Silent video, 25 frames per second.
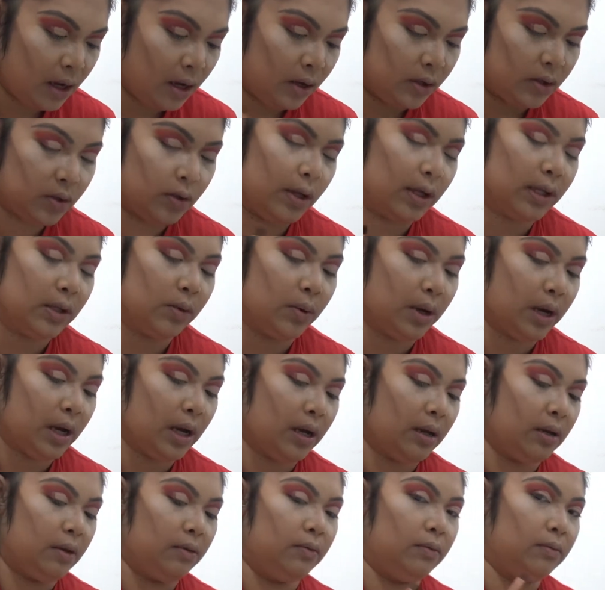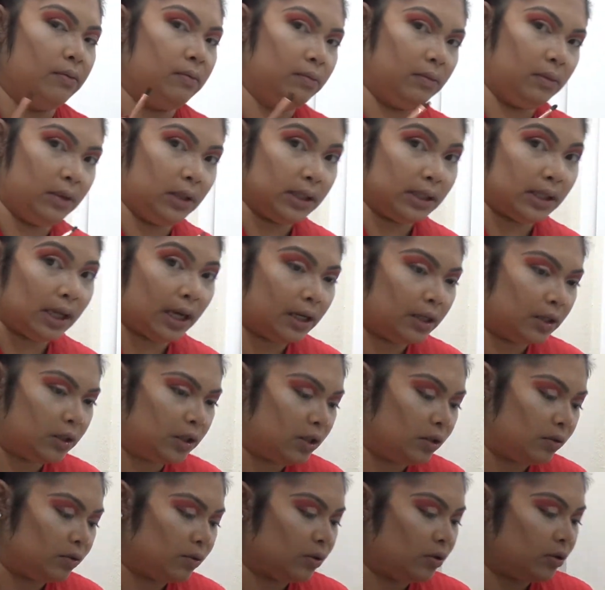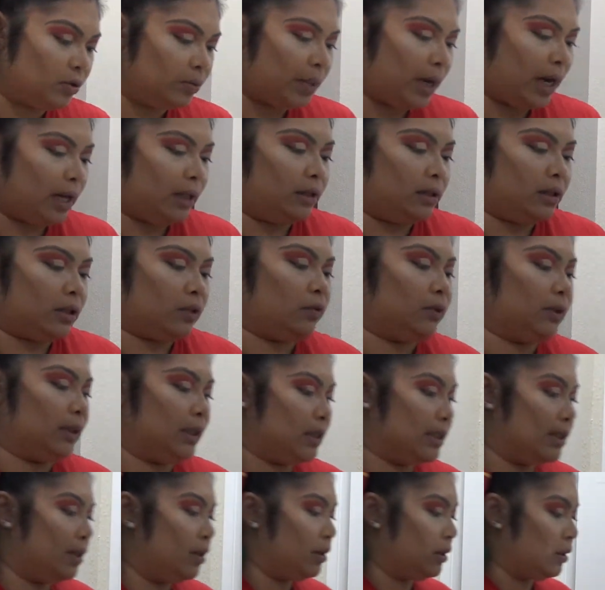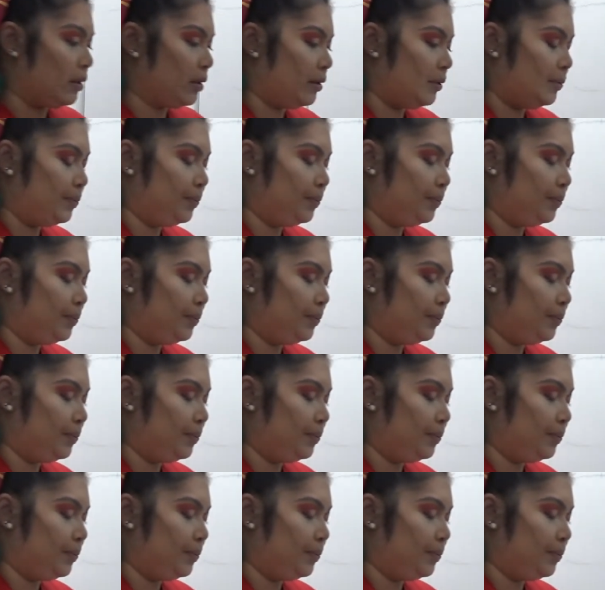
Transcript: so that's why I decided to use 2 palettes for this look.